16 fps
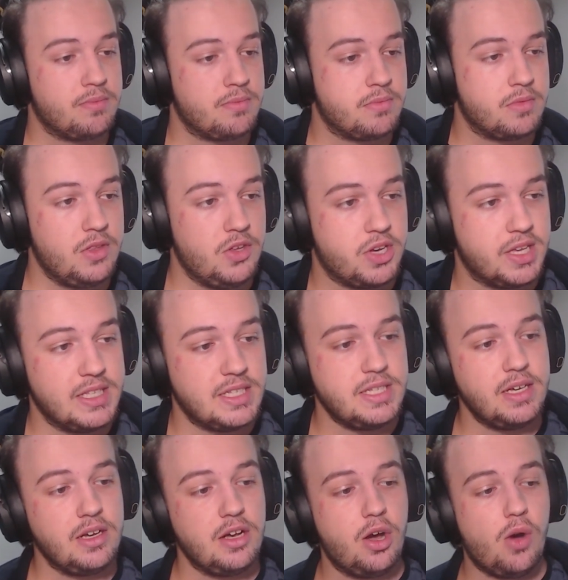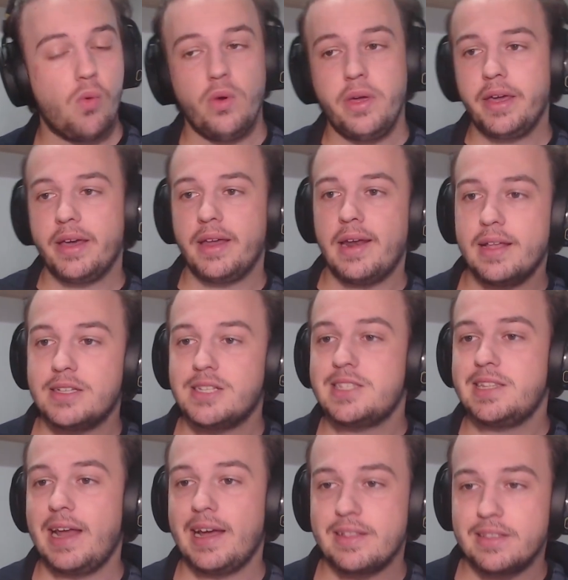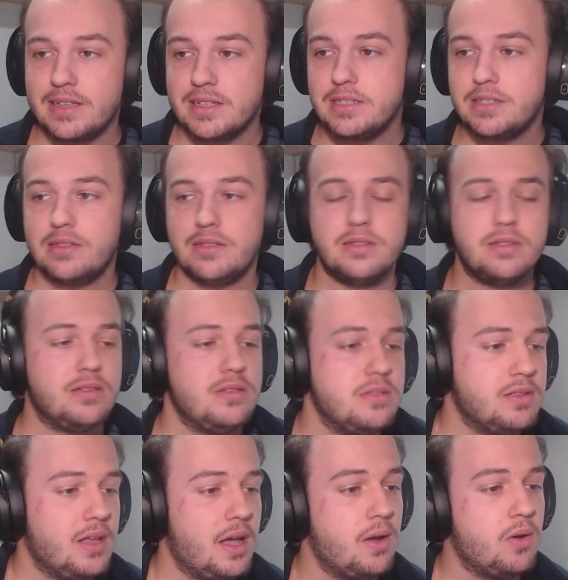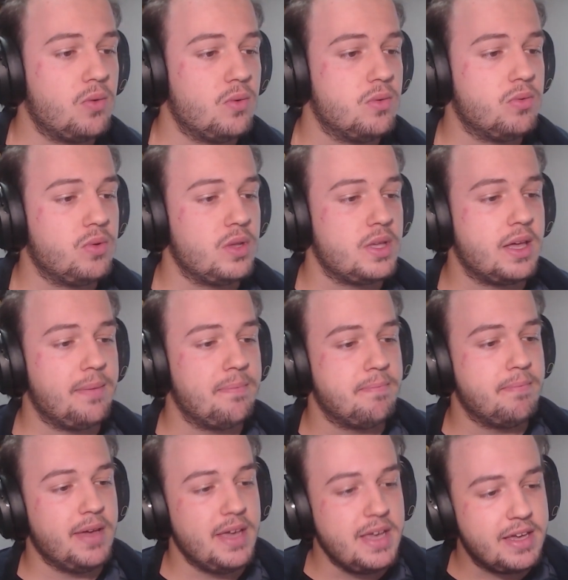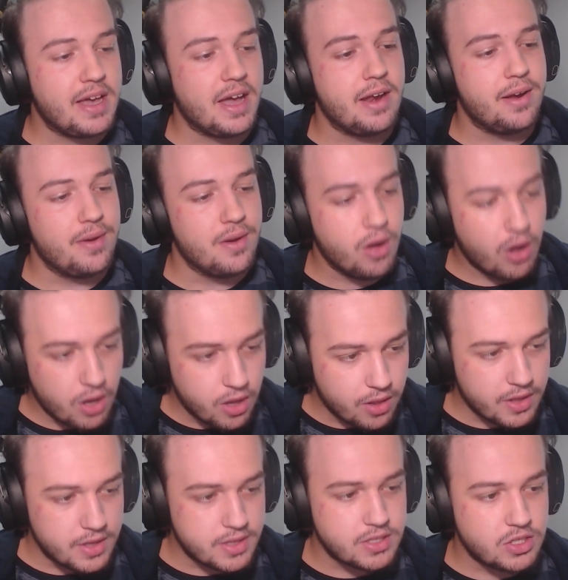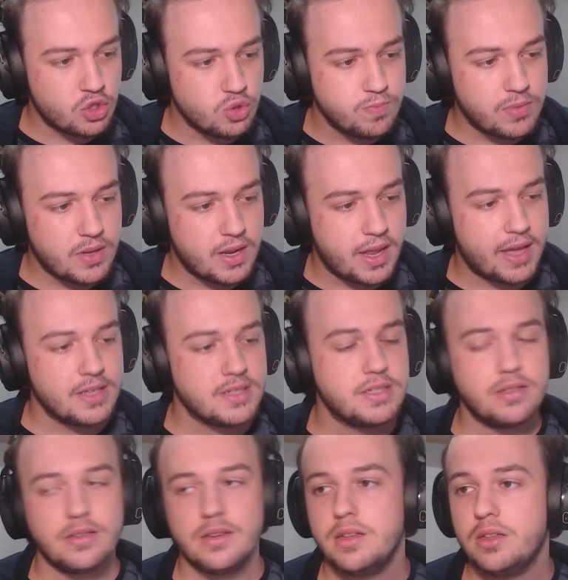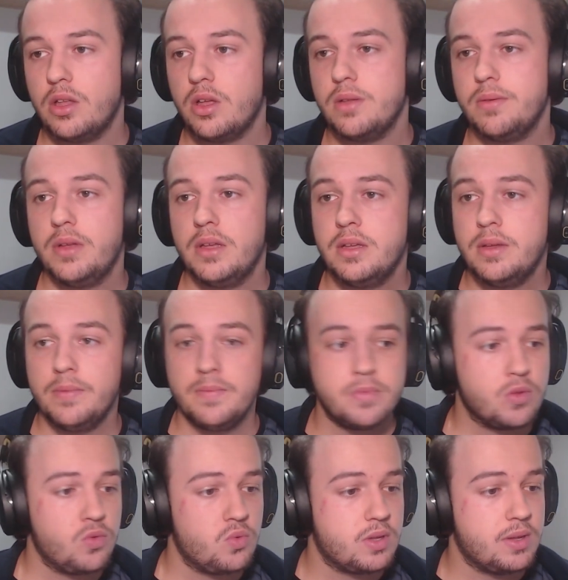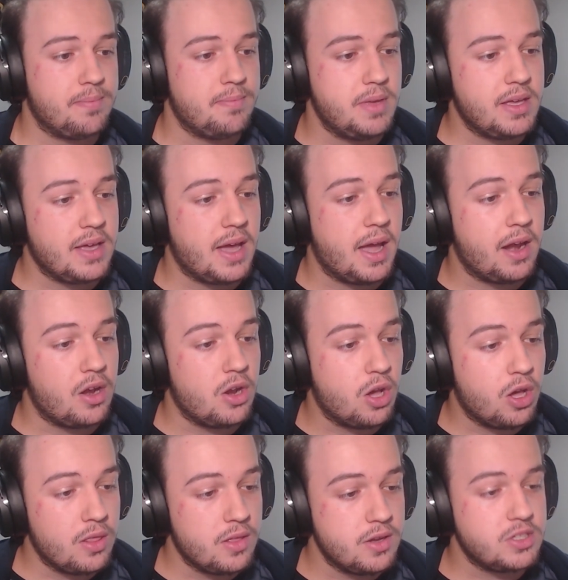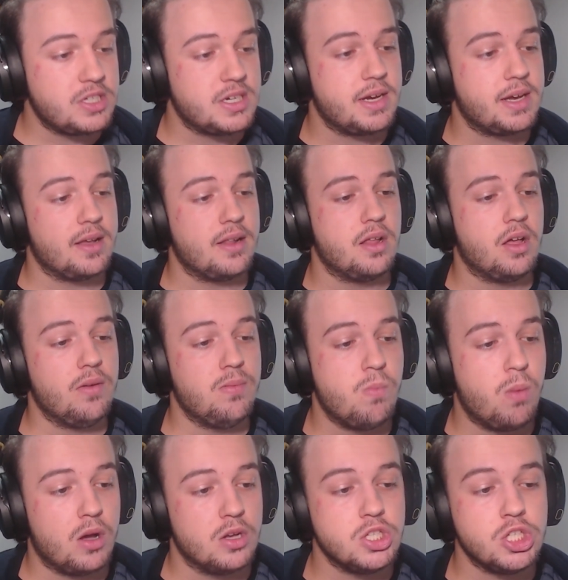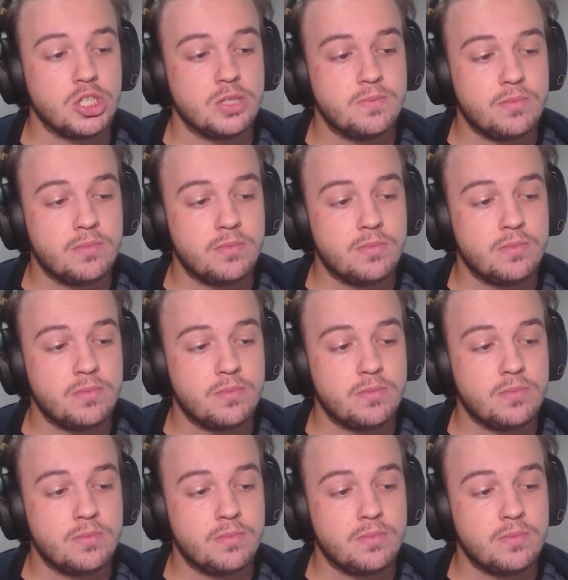you can see how we can extract this. Now we can make another subclass, we can make another child of boss,